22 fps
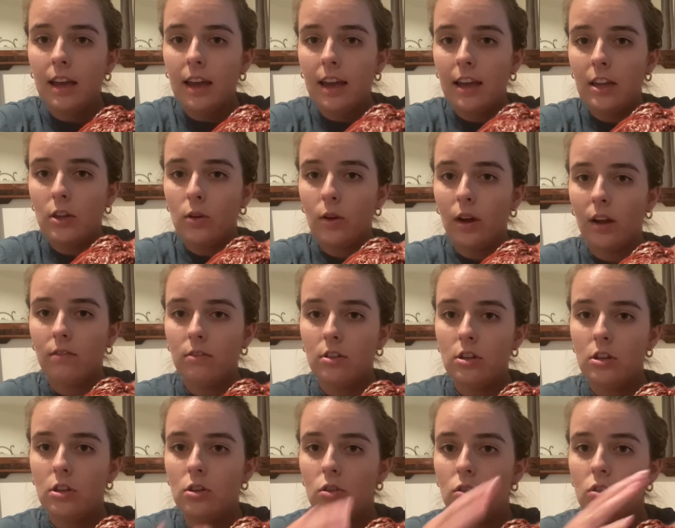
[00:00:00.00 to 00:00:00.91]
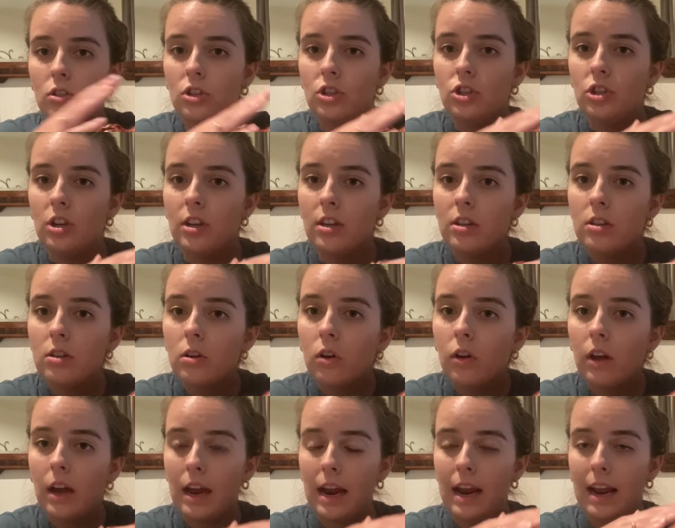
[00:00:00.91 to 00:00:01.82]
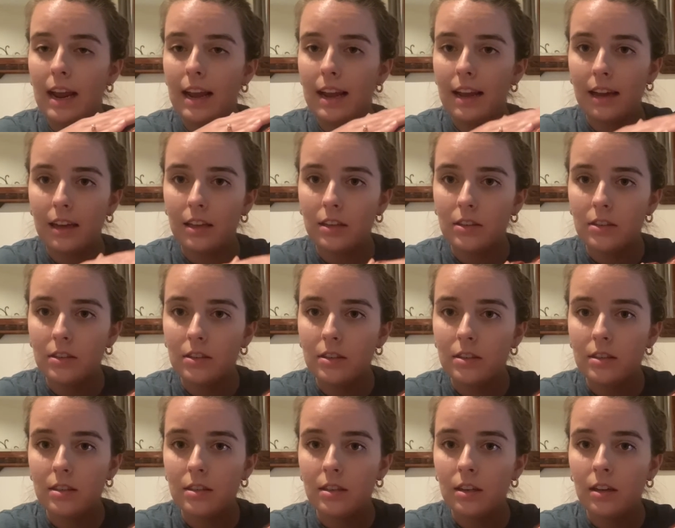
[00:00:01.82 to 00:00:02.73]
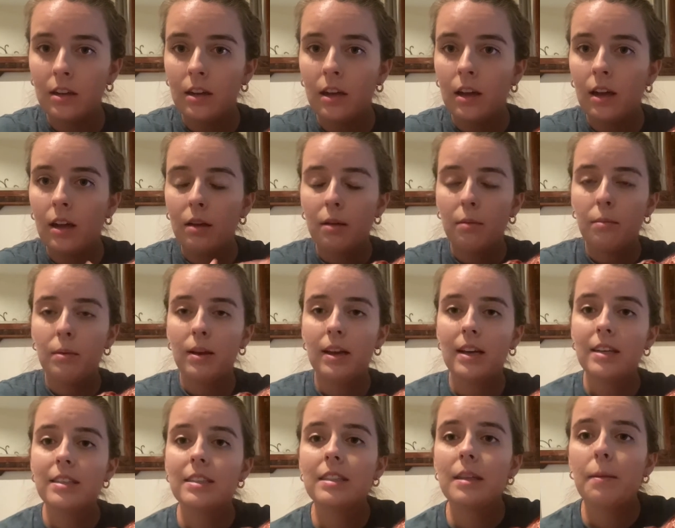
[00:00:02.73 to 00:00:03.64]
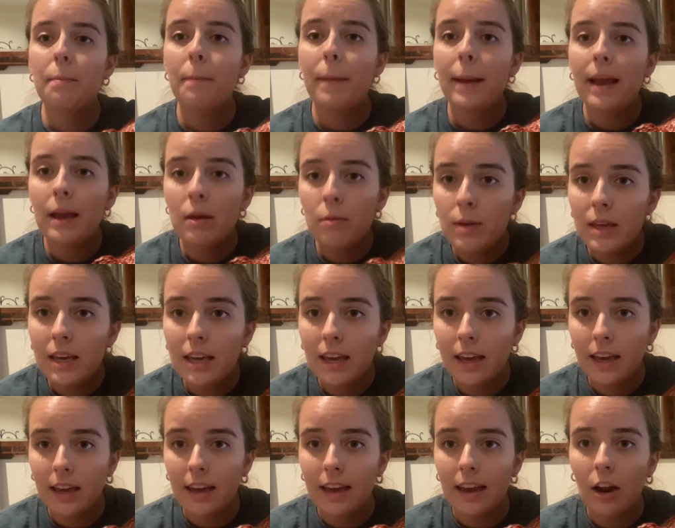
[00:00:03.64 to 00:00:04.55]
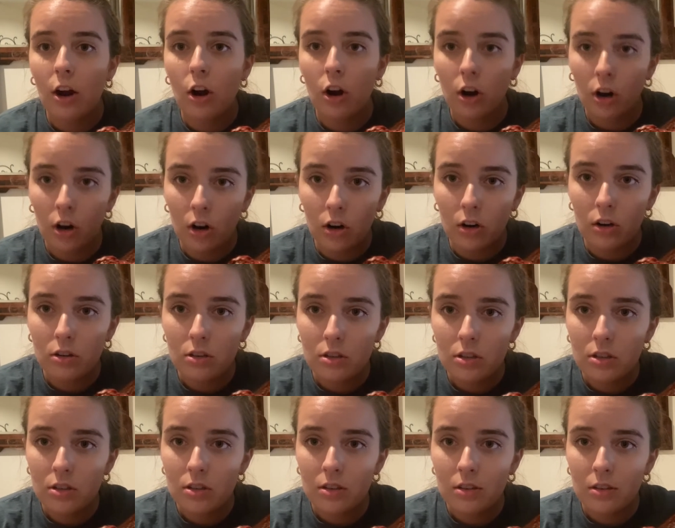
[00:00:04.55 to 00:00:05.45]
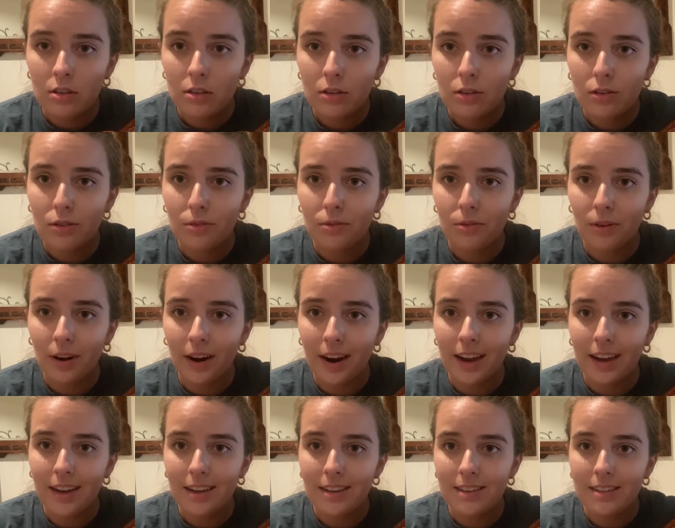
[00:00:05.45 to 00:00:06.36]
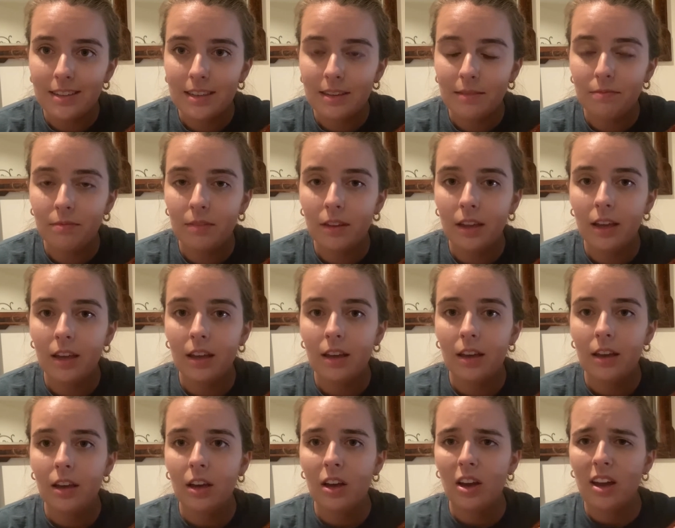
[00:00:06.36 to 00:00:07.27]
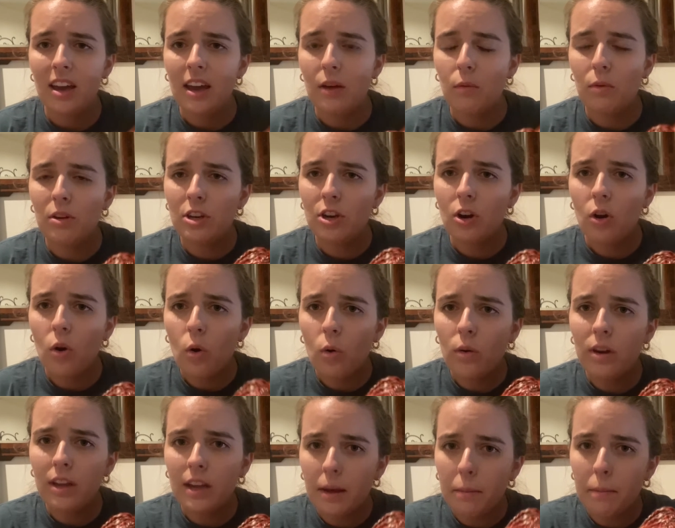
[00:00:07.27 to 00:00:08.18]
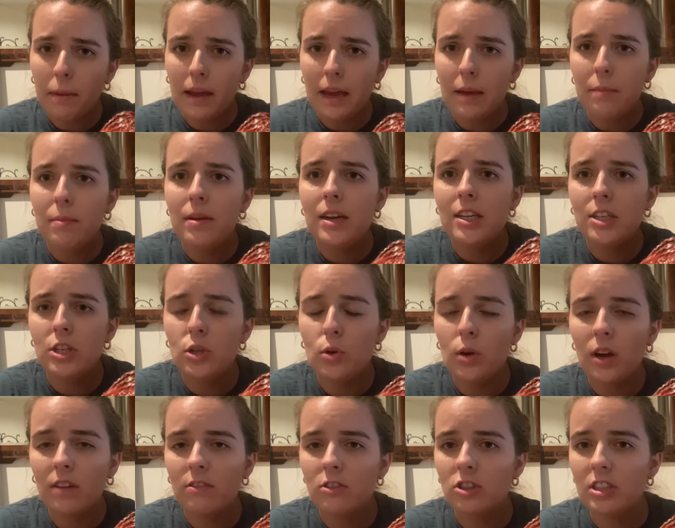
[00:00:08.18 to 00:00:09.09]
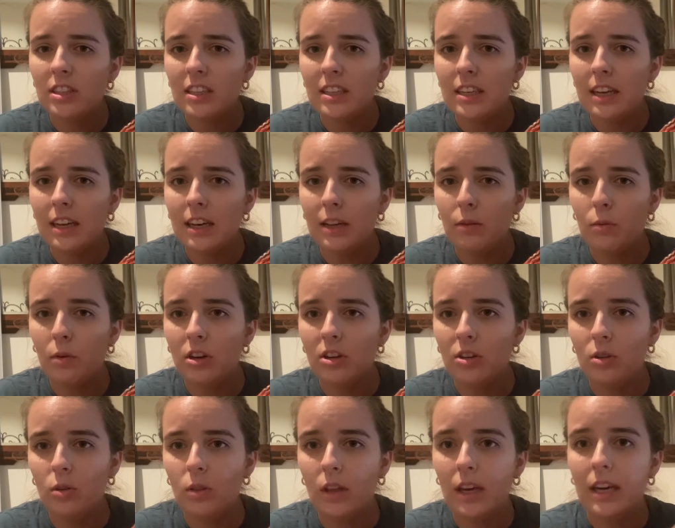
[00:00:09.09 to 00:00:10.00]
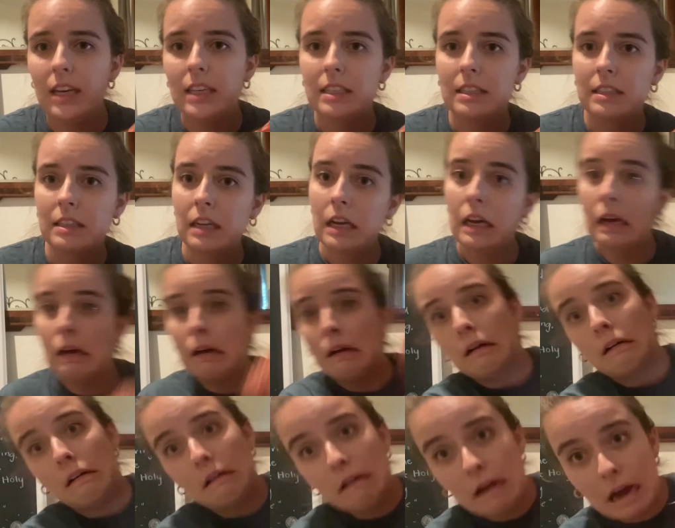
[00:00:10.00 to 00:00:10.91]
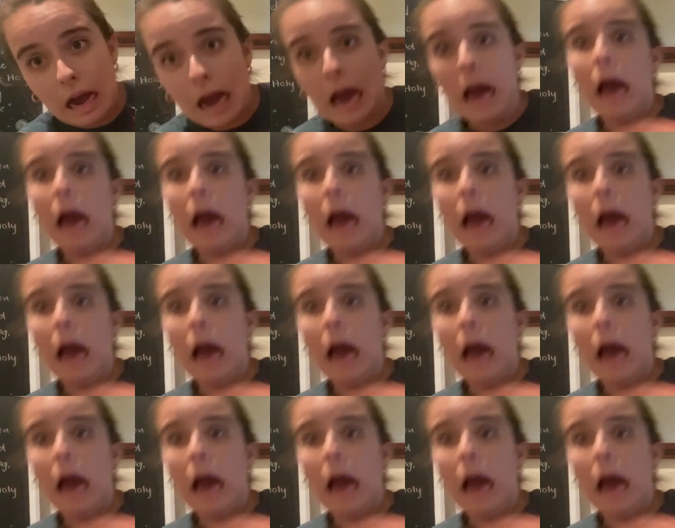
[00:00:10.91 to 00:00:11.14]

And you have to use gentle hands because the baby can get hurt, right? When you're holding a baby, do you ever see anyone do this? Ah!